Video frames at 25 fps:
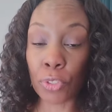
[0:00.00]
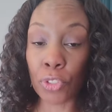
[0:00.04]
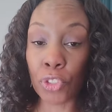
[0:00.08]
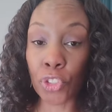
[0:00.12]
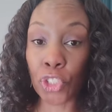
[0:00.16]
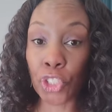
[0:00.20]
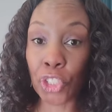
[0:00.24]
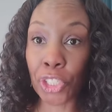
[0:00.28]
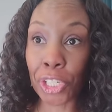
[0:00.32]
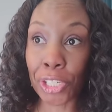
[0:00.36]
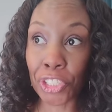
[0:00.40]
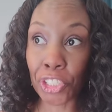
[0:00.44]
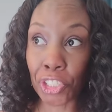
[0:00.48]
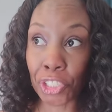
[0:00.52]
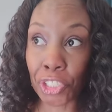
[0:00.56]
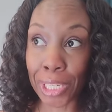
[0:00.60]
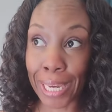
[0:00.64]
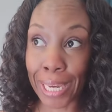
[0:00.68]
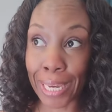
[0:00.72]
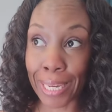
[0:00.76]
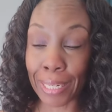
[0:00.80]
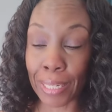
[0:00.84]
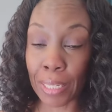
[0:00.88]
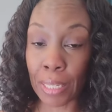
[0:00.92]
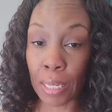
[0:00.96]
just
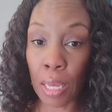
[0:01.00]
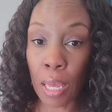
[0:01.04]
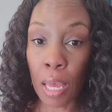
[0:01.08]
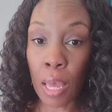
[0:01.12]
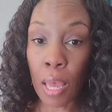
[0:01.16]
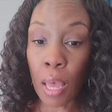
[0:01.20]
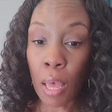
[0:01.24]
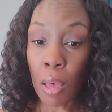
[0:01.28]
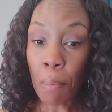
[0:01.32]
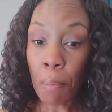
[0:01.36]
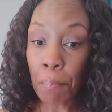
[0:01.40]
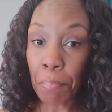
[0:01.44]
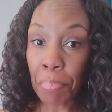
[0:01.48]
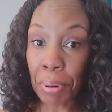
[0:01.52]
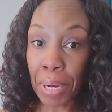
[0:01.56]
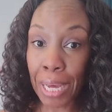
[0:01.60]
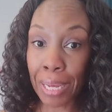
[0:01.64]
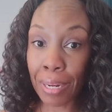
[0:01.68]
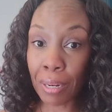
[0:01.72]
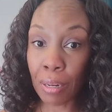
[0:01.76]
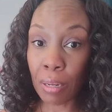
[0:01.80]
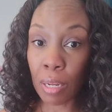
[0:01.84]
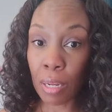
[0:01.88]
yet. But